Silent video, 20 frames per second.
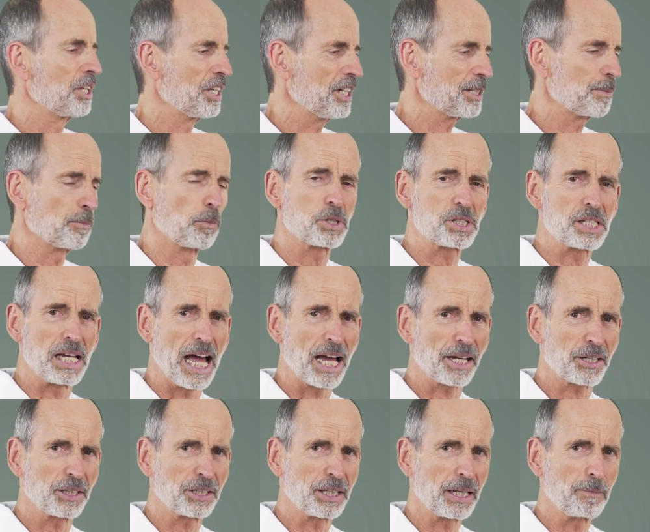something in
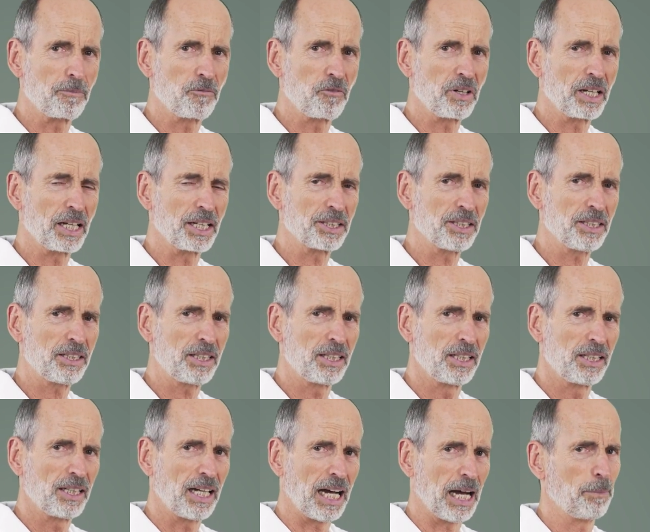the back,
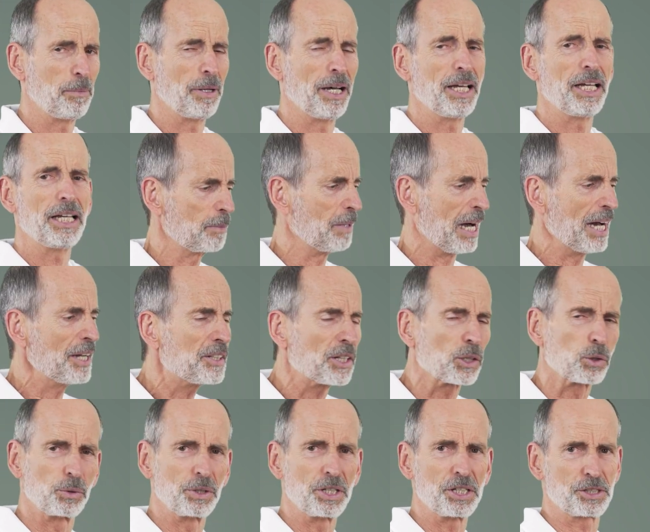where it sits,
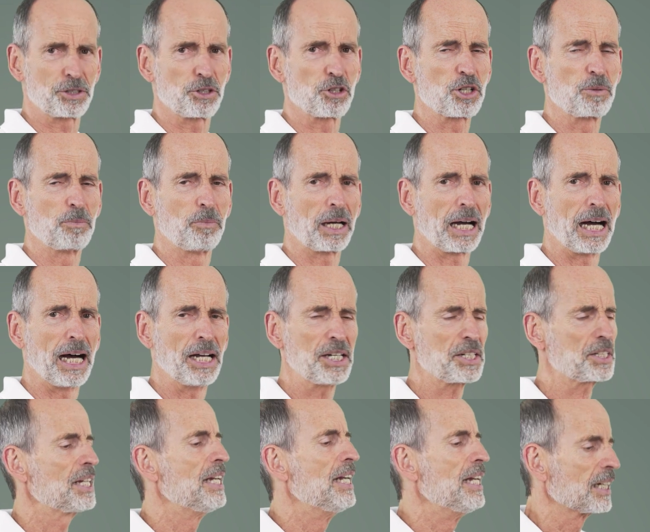has to give
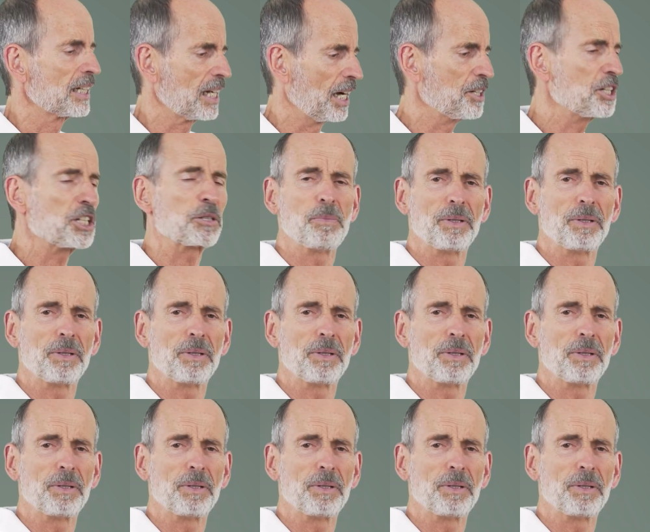way,